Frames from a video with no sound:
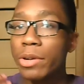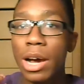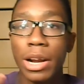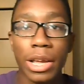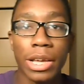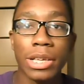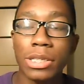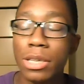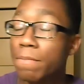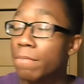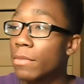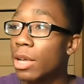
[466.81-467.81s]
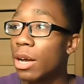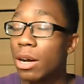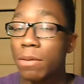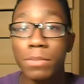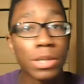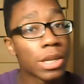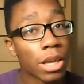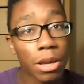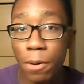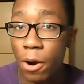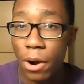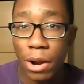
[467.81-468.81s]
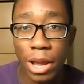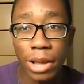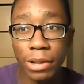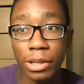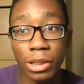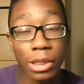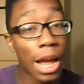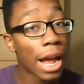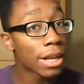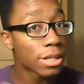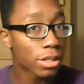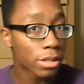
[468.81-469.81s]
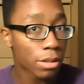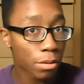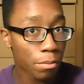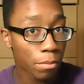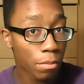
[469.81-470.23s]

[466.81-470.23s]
Narae's singing part and the last